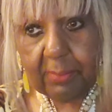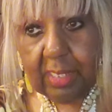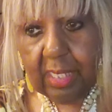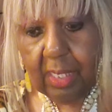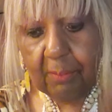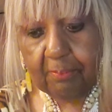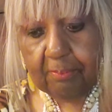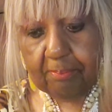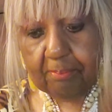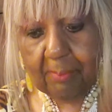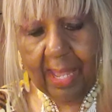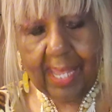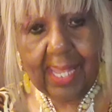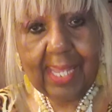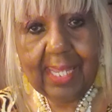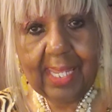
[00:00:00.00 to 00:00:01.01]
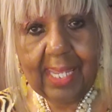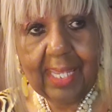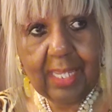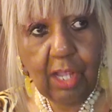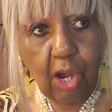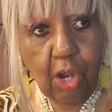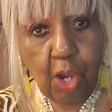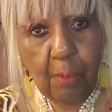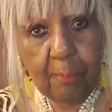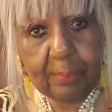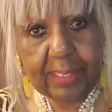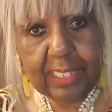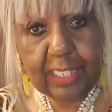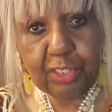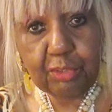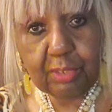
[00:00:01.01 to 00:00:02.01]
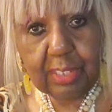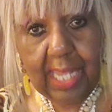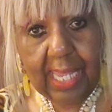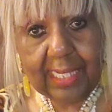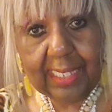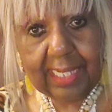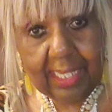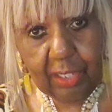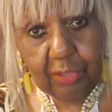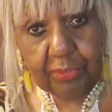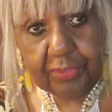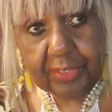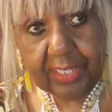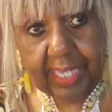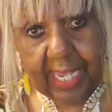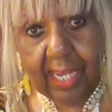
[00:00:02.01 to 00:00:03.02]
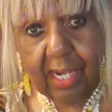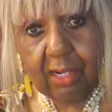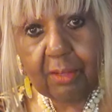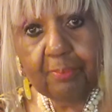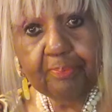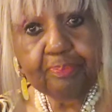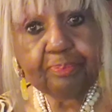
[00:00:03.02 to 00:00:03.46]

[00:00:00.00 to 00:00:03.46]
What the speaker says: my AARP United Healthcare,